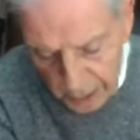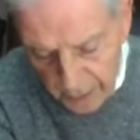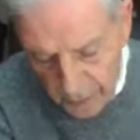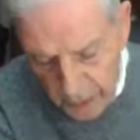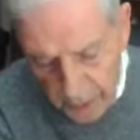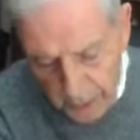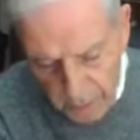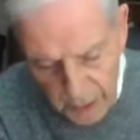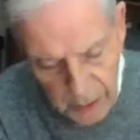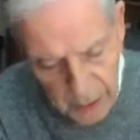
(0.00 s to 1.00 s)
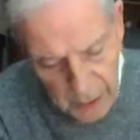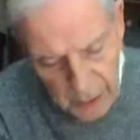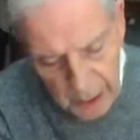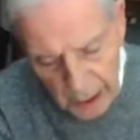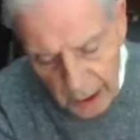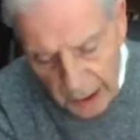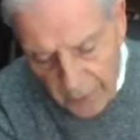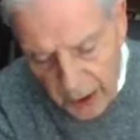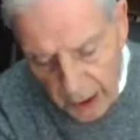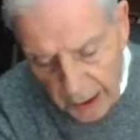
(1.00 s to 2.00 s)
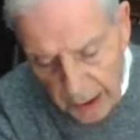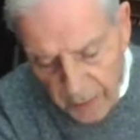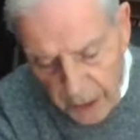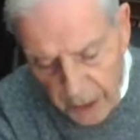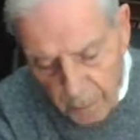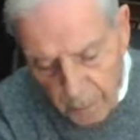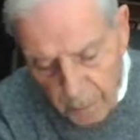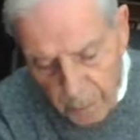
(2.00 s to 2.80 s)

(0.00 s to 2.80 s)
11. 11 11.